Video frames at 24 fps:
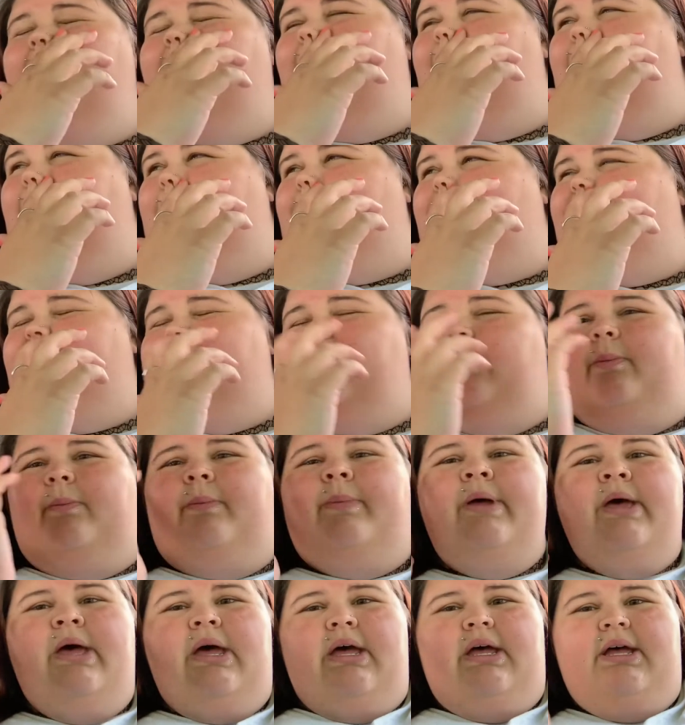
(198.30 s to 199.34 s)
uh,
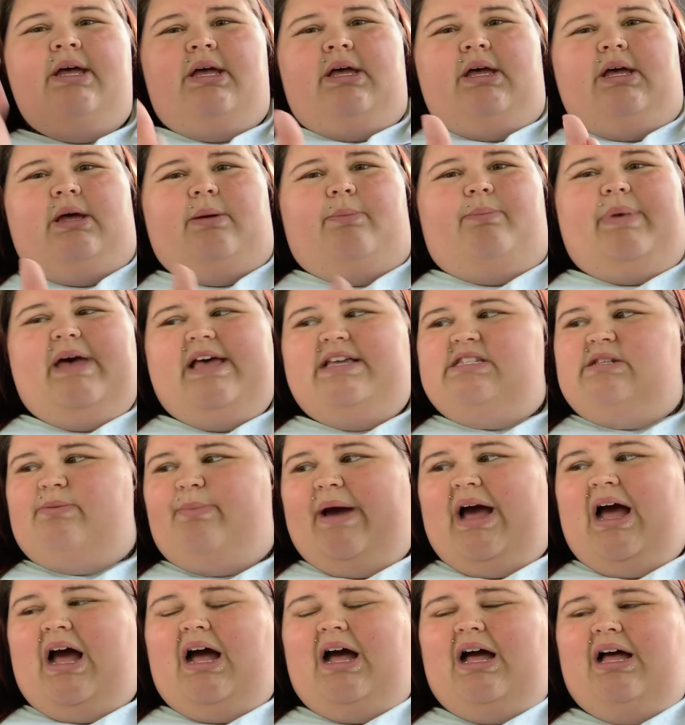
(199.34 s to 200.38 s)
from Best
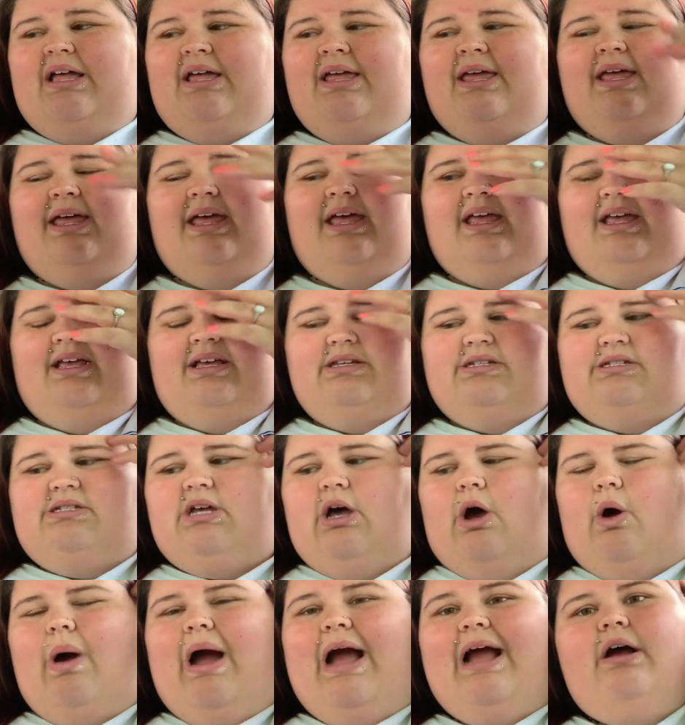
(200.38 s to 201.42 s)
Buy.
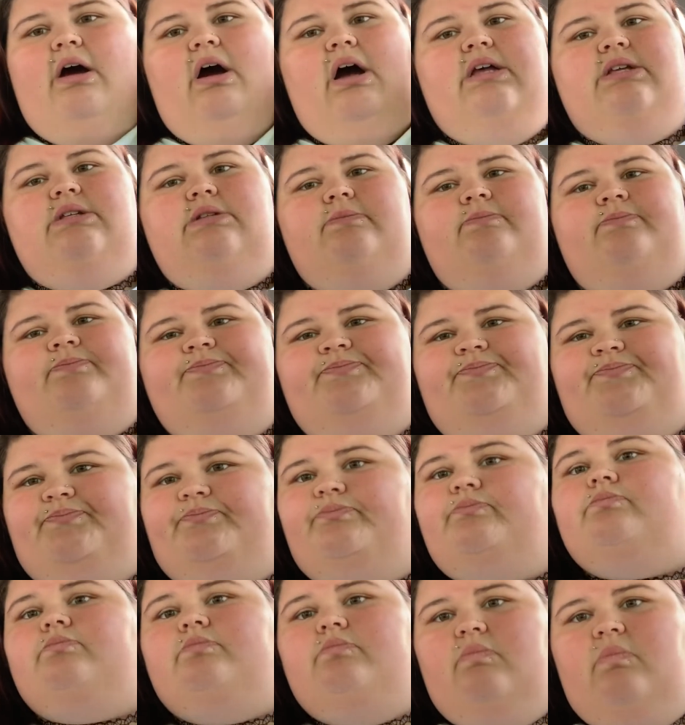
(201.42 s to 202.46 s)
So I got some
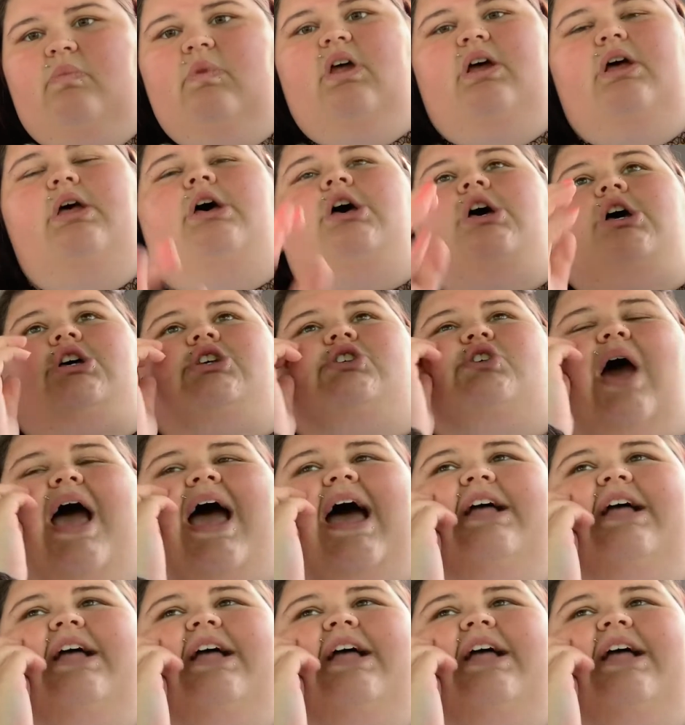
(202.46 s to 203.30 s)
points. So I